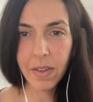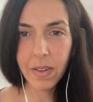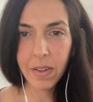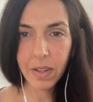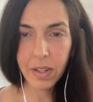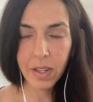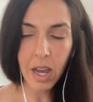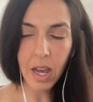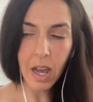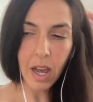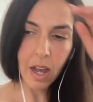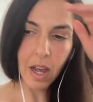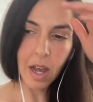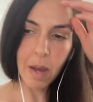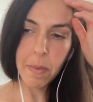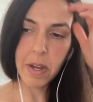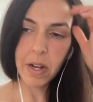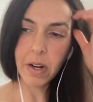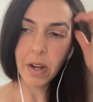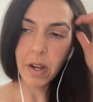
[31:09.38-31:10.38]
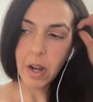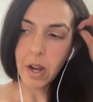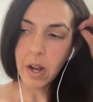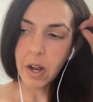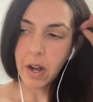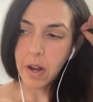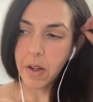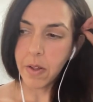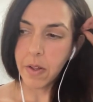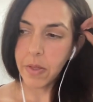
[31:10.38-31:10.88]
Yeah, I mean,
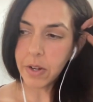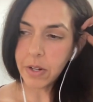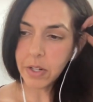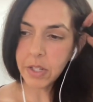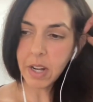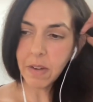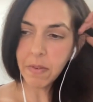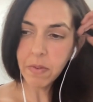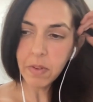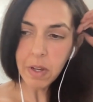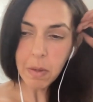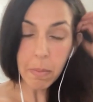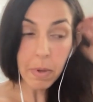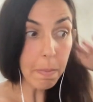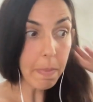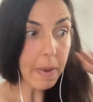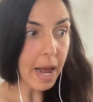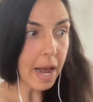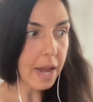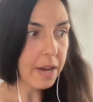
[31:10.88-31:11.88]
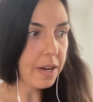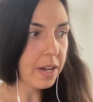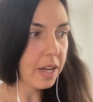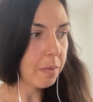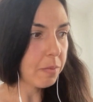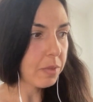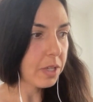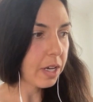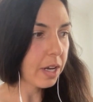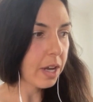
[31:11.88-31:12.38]
there's definitely been bad
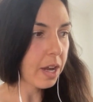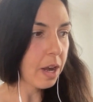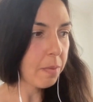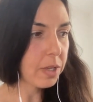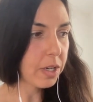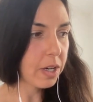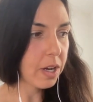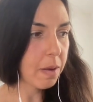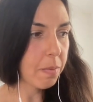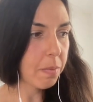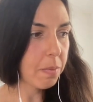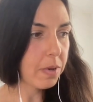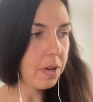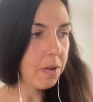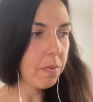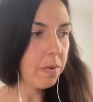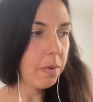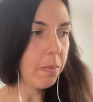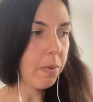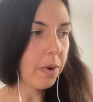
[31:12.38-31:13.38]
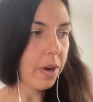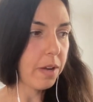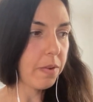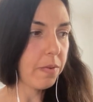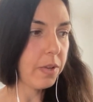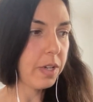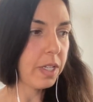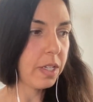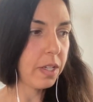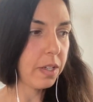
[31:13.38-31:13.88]
names. Like I helped a company rebrand
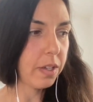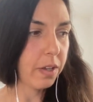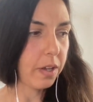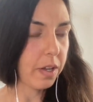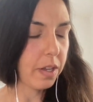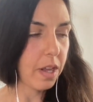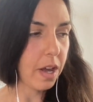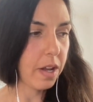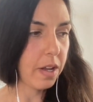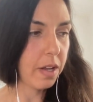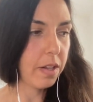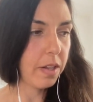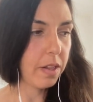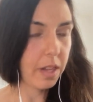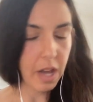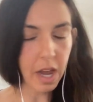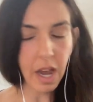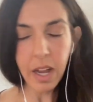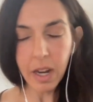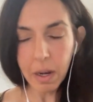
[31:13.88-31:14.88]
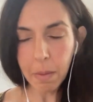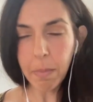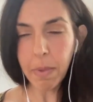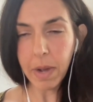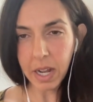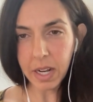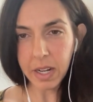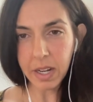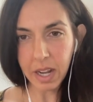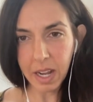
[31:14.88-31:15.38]
recently that they had a
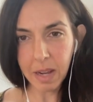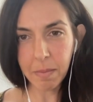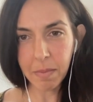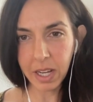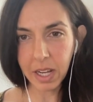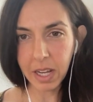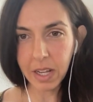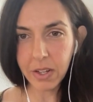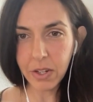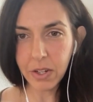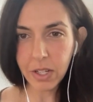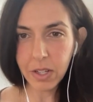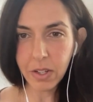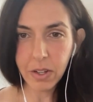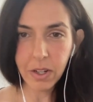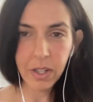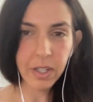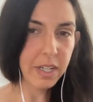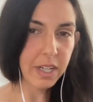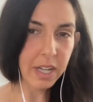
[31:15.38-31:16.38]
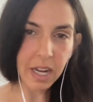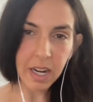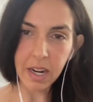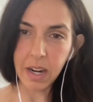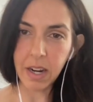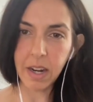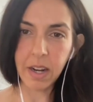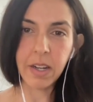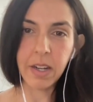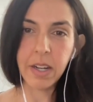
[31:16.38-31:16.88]
bad name. Like it just looked
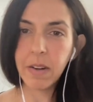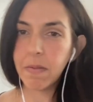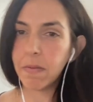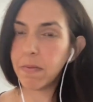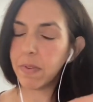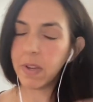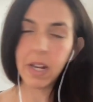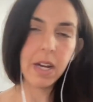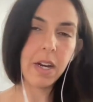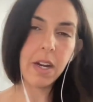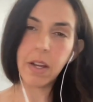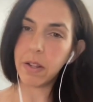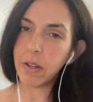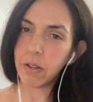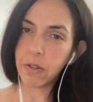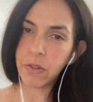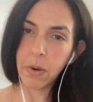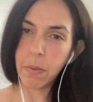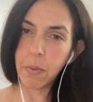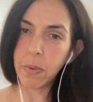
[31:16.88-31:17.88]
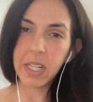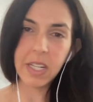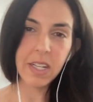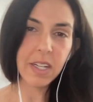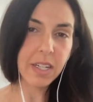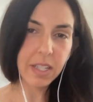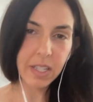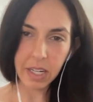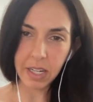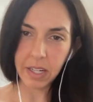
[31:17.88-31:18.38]
dated. It didn't fit any of those. It wasn't
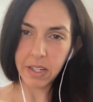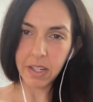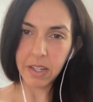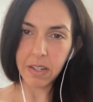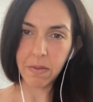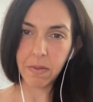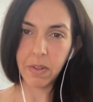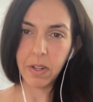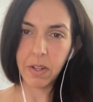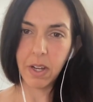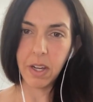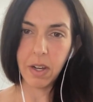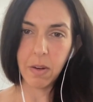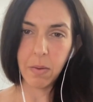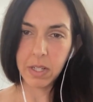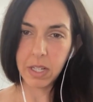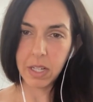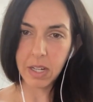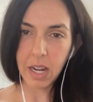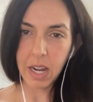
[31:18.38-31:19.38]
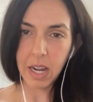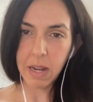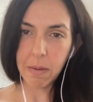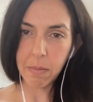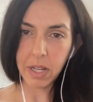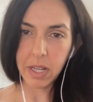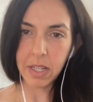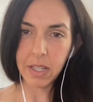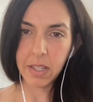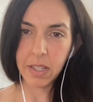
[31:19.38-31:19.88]
distinctive. It wasn't
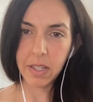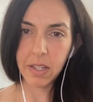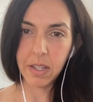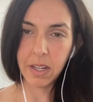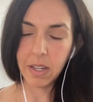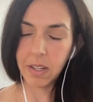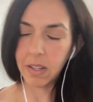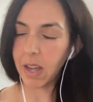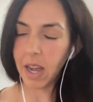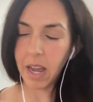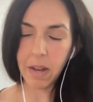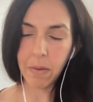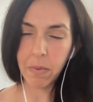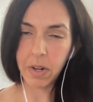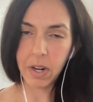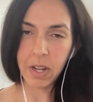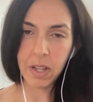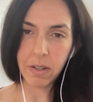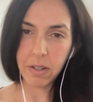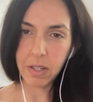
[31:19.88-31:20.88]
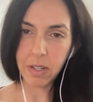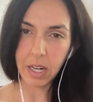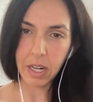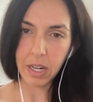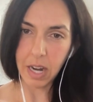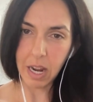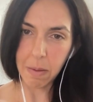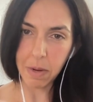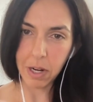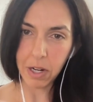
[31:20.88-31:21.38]
timeless. It had one of those like
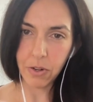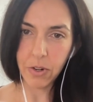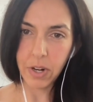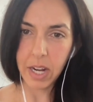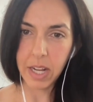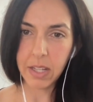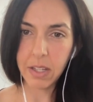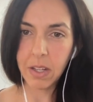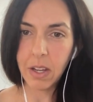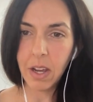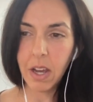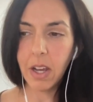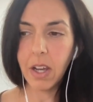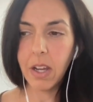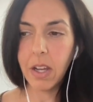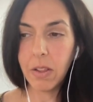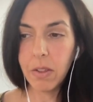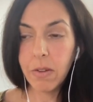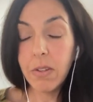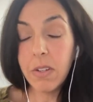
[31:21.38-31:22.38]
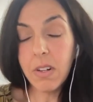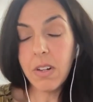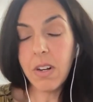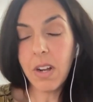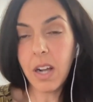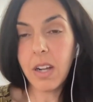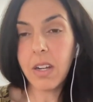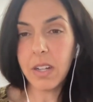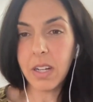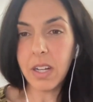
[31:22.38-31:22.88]
naming trends. Those are
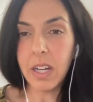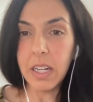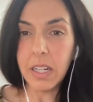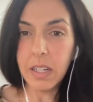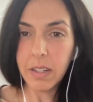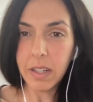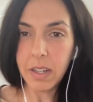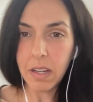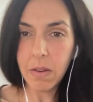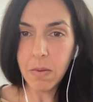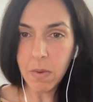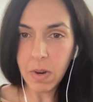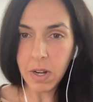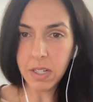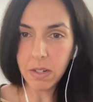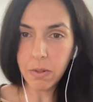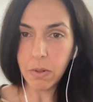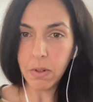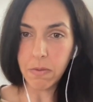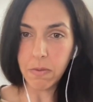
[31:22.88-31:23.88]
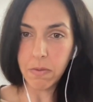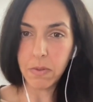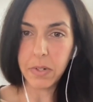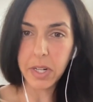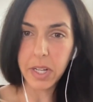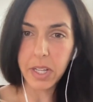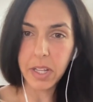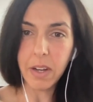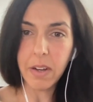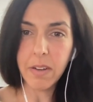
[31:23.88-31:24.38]
not good. Like you want to
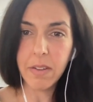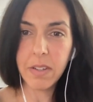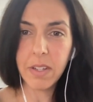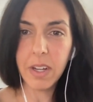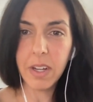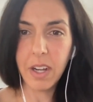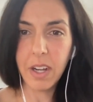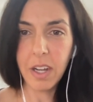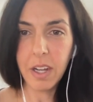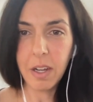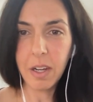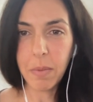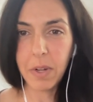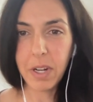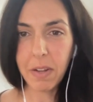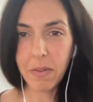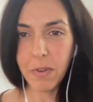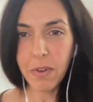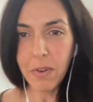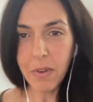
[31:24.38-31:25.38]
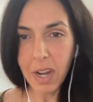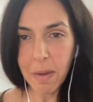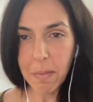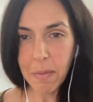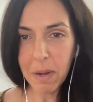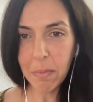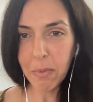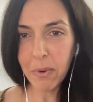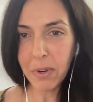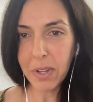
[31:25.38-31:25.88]
avoid those. But if you come
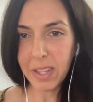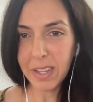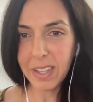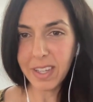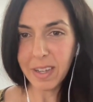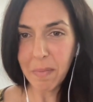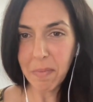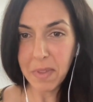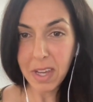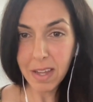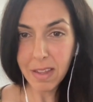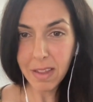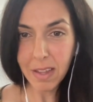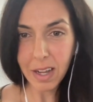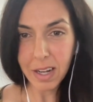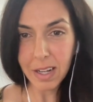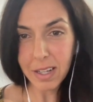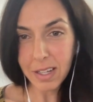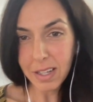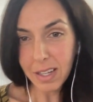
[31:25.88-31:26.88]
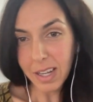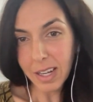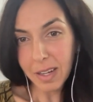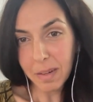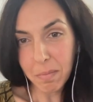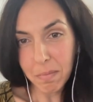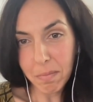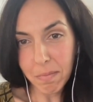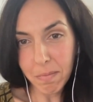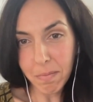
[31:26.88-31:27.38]
up with something that is like
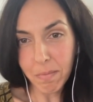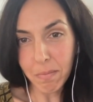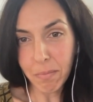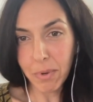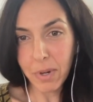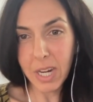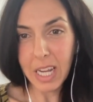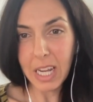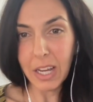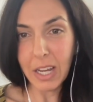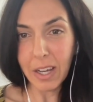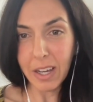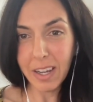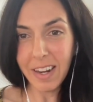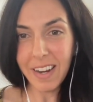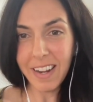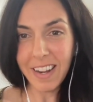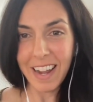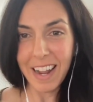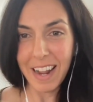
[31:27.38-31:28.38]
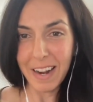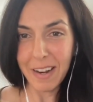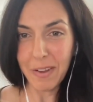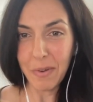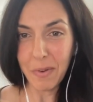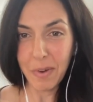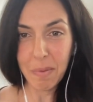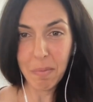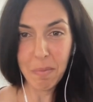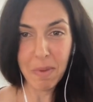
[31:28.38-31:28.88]
pretty good and
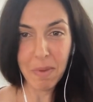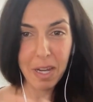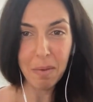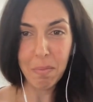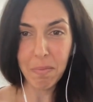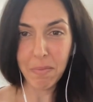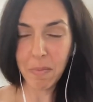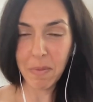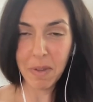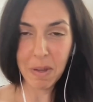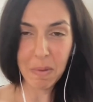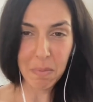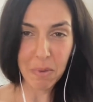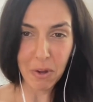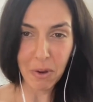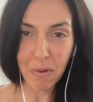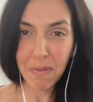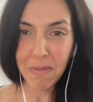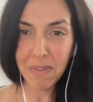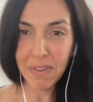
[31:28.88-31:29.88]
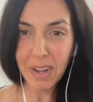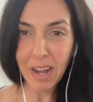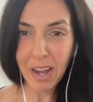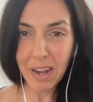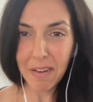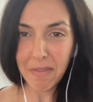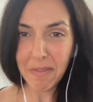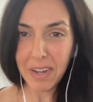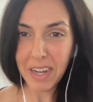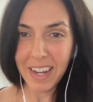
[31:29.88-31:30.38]
you can make up something beautiful out
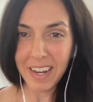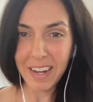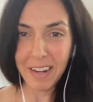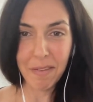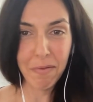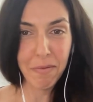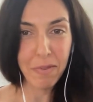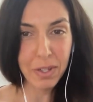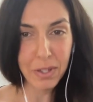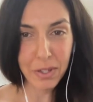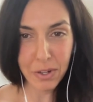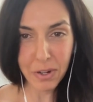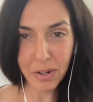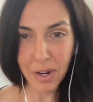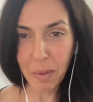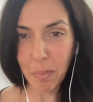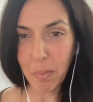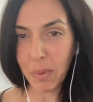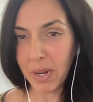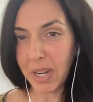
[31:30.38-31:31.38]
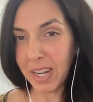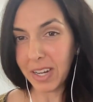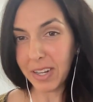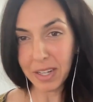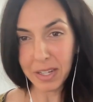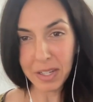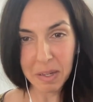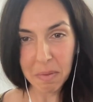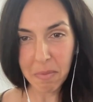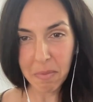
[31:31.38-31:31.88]
of it and it fits your company. It
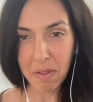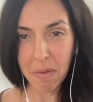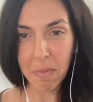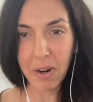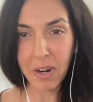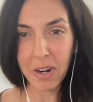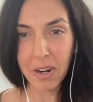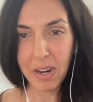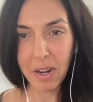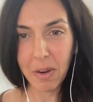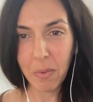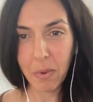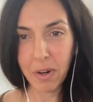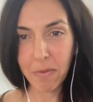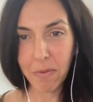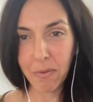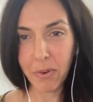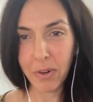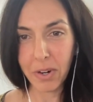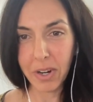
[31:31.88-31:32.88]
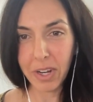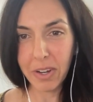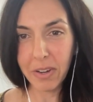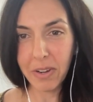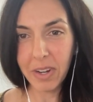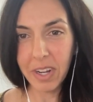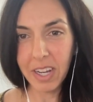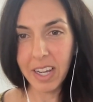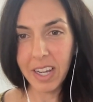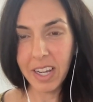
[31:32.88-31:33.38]
does some of the marketing work for
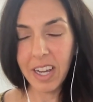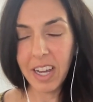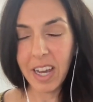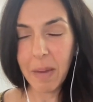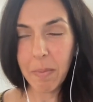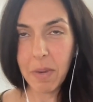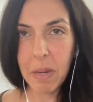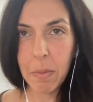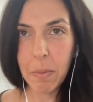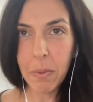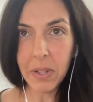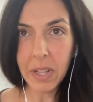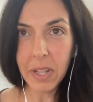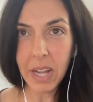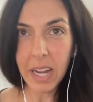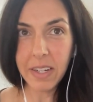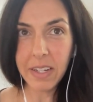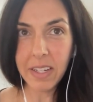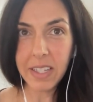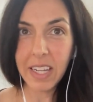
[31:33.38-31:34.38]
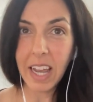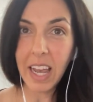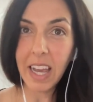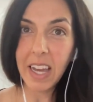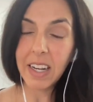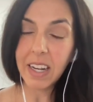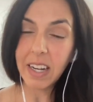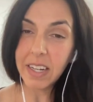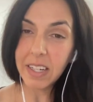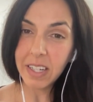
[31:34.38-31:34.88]
you. And people like to say
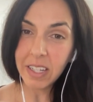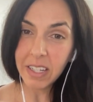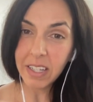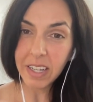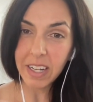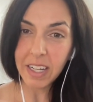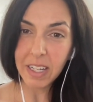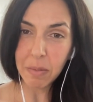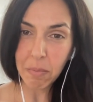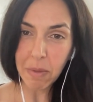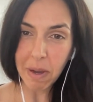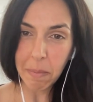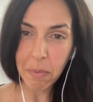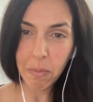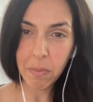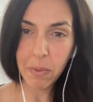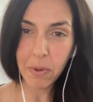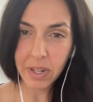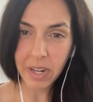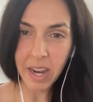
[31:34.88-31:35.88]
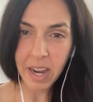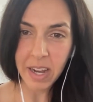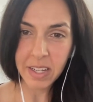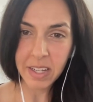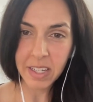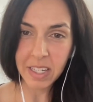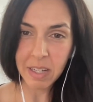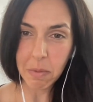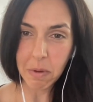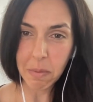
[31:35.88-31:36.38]
it. And ideally, it's memorable and it
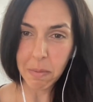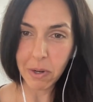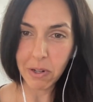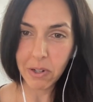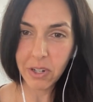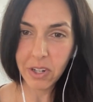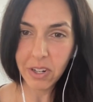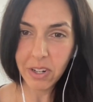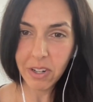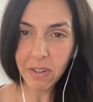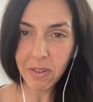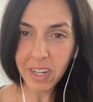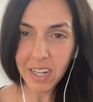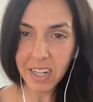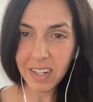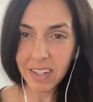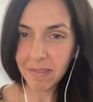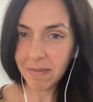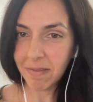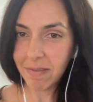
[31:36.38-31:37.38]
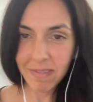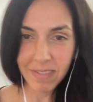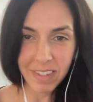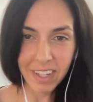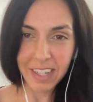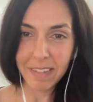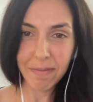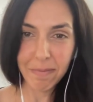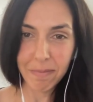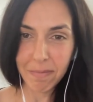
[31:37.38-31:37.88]
has some emotion to it.
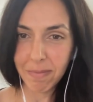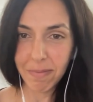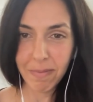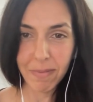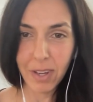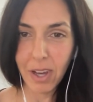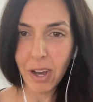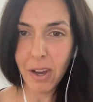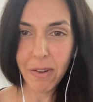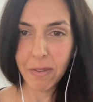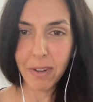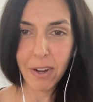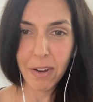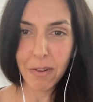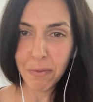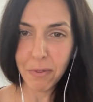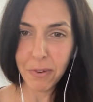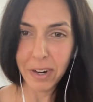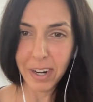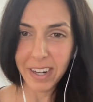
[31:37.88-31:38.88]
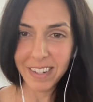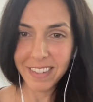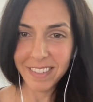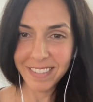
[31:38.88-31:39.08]
Like, go, go for it.